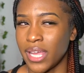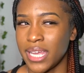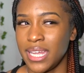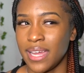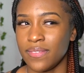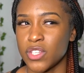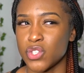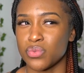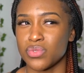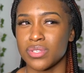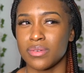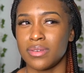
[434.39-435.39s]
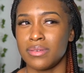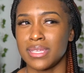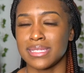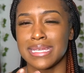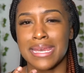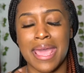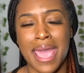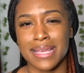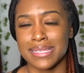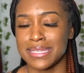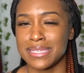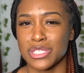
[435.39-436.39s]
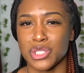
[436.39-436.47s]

Like, he had this nasty